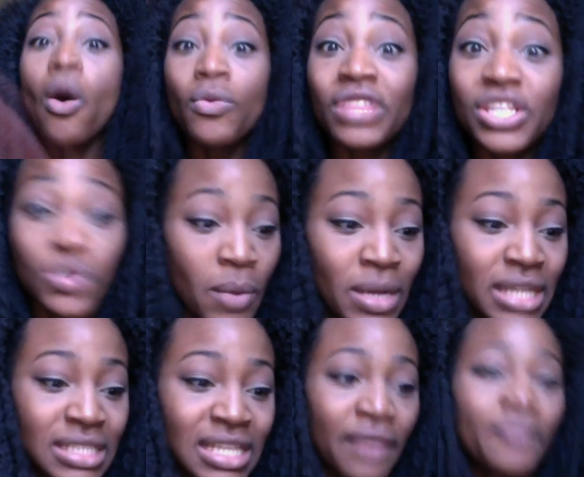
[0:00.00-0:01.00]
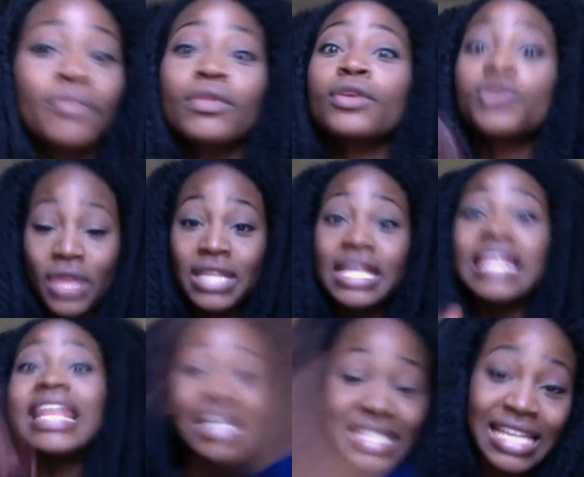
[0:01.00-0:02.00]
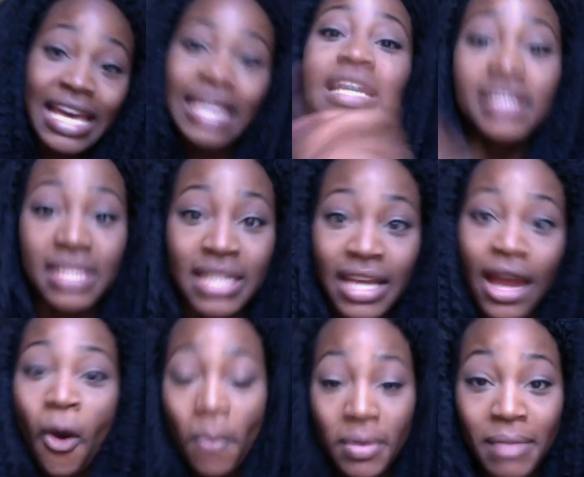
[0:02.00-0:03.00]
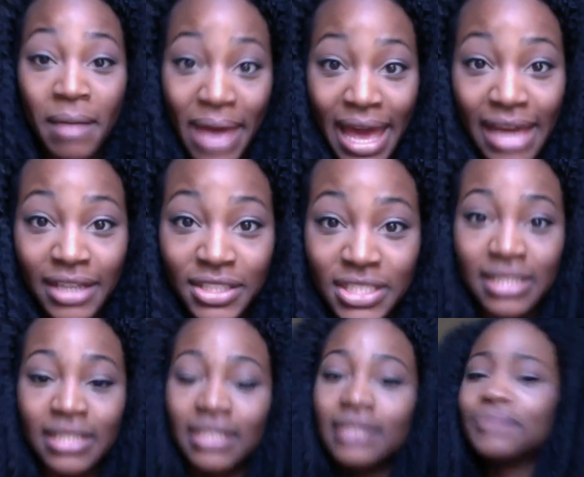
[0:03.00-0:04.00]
this is what I wanted to say. So then the next day, yesterday, I opened my bag to